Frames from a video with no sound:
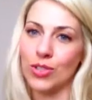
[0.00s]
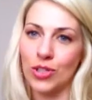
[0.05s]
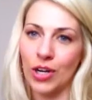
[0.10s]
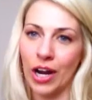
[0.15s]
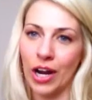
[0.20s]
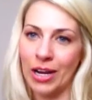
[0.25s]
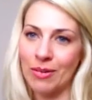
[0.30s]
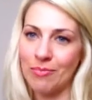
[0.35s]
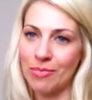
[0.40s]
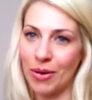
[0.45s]

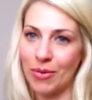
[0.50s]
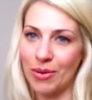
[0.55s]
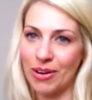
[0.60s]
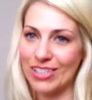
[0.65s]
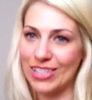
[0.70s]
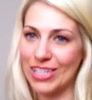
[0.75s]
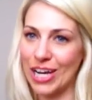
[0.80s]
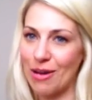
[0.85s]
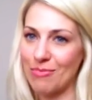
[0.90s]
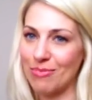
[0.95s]
trained by one of
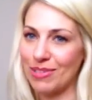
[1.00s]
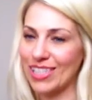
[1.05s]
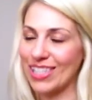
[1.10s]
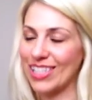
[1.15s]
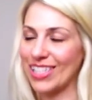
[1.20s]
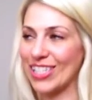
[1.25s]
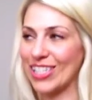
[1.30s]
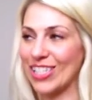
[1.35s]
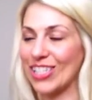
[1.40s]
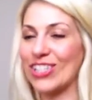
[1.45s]
the top
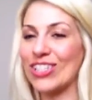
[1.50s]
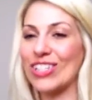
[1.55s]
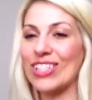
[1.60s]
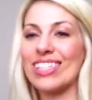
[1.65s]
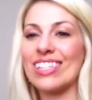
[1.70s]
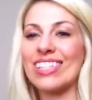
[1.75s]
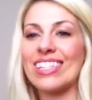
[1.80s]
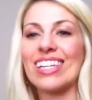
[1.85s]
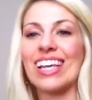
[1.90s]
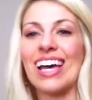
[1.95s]

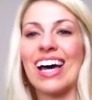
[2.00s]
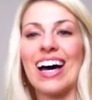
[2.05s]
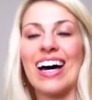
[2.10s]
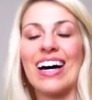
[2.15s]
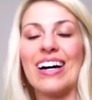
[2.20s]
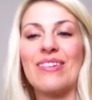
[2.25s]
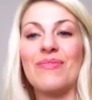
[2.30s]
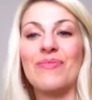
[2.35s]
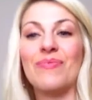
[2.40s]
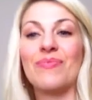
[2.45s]
estheticians.
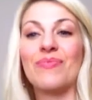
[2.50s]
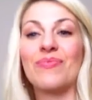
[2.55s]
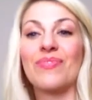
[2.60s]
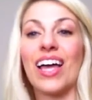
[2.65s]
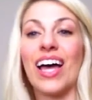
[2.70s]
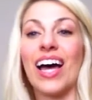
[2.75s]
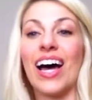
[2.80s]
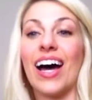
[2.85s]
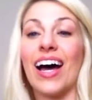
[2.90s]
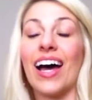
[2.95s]
Um,
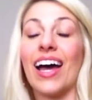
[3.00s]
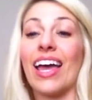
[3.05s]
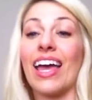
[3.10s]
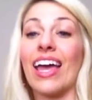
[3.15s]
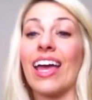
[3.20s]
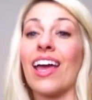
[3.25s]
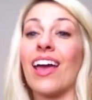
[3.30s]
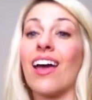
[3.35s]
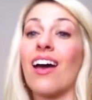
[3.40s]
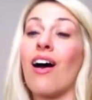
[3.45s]

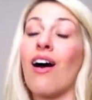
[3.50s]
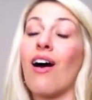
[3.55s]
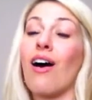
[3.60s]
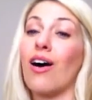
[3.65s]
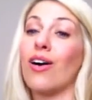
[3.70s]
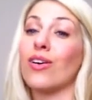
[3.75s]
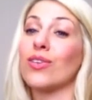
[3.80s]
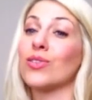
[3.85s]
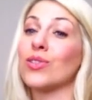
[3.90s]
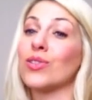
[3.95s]
I
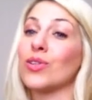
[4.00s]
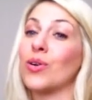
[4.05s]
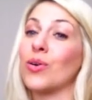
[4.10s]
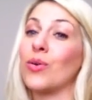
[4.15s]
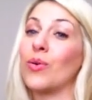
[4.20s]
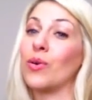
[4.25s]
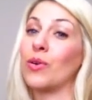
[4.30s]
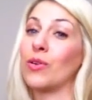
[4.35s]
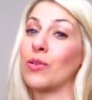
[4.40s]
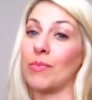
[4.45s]

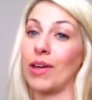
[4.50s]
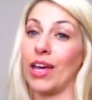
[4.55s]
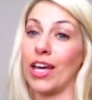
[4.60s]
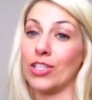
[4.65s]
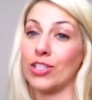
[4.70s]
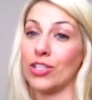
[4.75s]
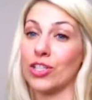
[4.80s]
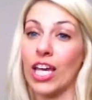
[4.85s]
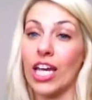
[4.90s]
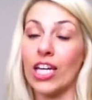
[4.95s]
also my
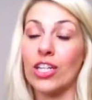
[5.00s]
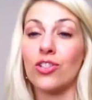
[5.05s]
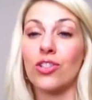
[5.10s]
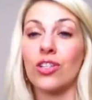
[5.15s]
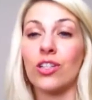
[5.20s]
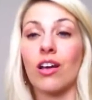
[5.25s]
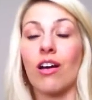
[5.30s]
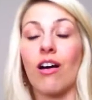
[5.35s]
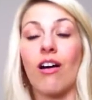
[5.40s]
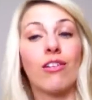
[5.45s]

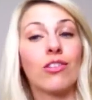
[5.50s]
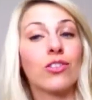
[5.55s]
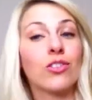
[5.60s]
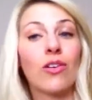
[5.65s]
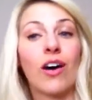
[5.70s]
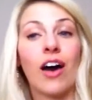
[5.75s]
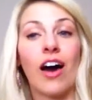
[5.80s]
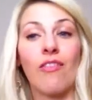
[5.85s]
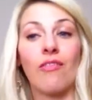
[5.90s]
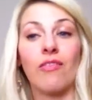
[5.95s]
education. I
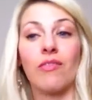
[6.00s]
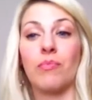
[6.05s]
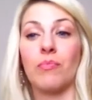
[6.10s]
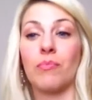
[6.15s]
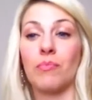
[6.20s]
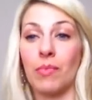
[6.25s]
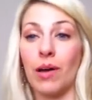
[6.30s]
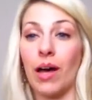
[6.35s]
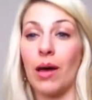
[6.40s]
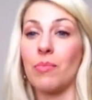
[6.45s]
also have
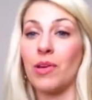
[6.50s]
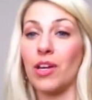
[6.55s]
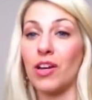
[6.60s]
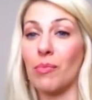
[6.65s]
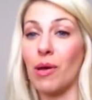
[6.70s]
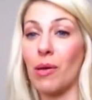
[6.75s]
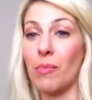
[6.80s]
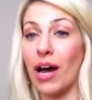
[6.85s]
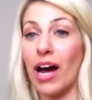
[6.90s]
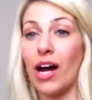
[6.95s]
my bit
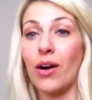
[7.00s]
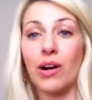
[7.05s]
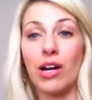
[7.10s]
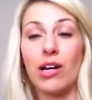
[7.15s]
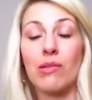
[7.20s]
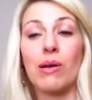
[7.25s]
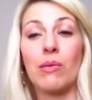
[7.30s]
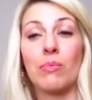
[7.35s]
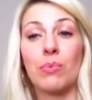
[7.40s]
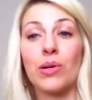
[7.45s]
of my
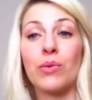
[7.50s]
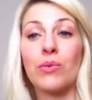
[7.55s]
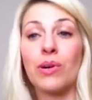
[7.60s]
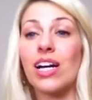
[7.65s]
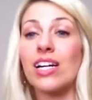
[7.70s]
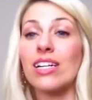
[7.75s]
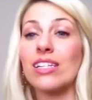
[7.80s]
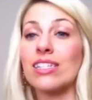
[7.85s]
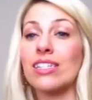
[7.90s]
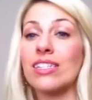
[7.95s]
background, my
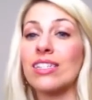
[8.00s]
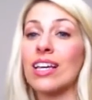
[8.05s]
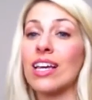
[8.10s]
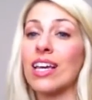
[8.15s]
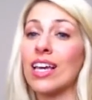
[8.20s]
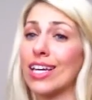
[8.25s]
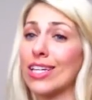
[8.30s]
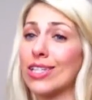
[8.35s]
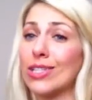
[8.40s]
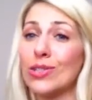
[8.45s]
prereqs
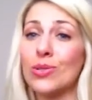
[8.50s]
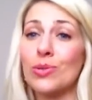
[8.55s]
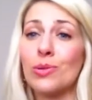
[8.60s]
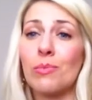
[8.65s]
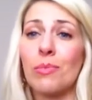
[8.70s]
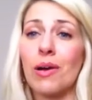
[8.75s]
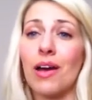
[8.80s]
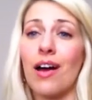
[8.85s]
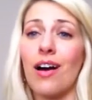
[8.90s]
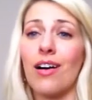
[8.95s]
in
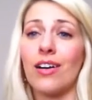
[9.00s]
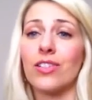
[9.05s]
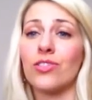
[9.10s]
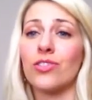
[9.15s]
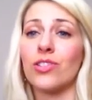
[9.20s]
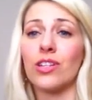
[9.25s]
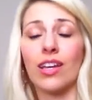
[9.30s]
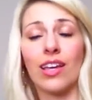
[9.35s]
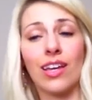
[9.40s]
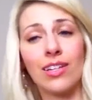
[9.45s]
doing
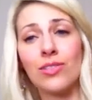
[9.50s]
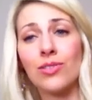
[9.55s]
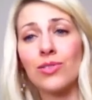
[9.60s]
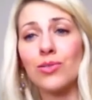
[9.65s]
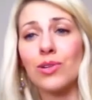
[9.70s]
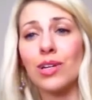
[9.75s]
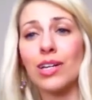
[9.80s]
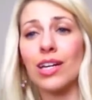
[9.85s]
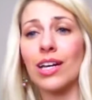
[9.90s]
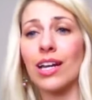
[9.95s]
biology, in
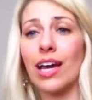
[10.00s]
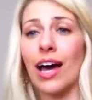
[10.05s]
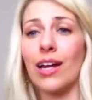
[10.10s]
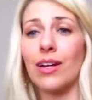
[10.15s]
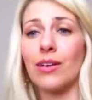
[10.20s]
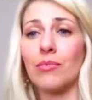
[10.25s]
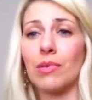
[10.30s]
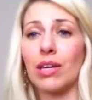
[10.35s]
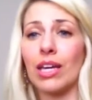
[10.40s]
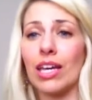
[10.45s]
doing
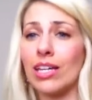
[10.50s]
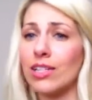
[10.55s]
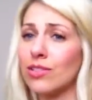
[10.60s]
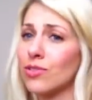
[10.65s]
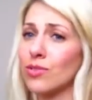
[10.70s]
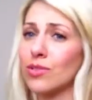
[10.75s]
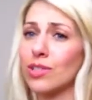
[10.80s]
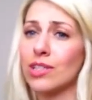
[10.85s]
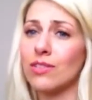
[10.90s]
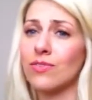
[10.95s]
anatomy, in
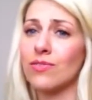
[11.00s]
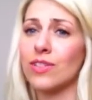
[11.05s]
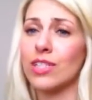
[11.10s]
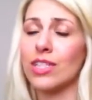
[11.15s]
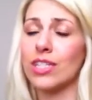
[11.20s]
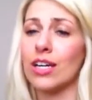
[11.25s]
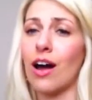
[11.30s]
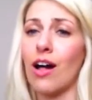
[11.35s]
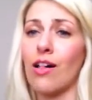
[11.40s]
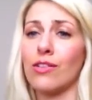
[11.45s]
doing the
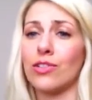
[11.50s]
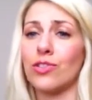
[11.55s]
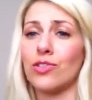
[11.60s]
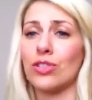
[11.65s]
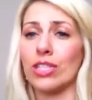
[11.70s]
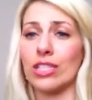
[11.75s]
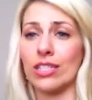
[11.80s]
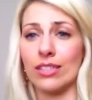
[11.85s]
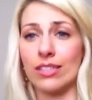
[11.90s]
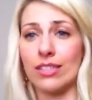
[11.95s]

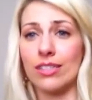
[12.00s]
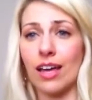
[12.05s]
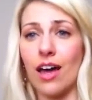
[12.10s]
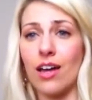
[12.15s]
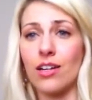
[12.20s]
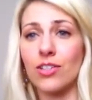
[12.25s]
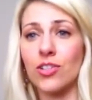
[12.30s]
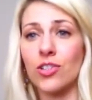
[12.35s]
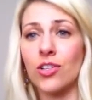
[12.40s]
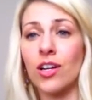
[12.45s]
physiology and
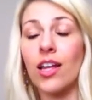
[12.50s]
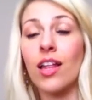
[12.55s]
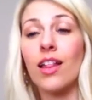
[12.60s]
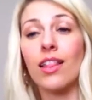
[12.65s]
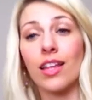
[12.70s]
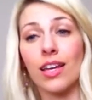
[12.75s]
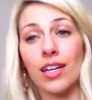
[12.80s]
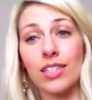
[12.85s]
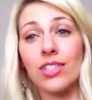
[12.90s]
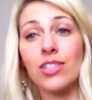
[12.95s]
such.
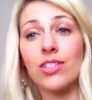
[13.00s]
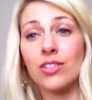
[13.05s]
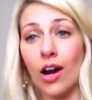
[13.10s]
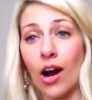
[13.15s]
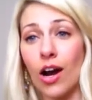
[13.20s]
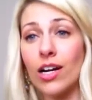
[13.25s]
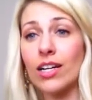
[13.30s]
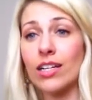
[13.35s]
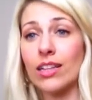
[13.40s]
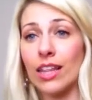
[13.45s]
Like
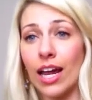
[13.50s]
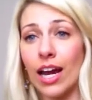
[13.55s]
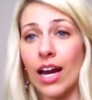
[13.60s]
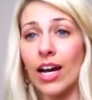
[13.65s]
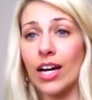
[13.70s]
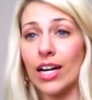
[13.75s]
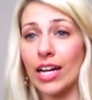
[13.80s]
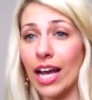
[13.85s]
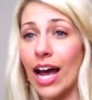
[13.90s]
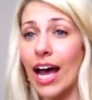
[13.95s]
started
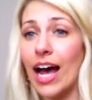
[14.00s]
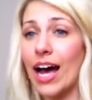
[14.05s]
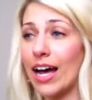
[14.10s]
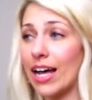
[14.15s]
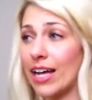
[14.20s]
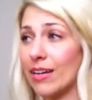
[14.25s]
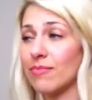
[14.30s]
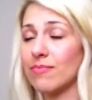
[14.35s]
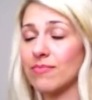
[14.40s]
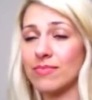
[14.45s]
there,
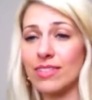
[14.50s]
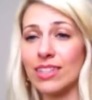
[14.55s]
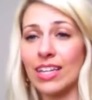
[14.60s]
yeah, I'm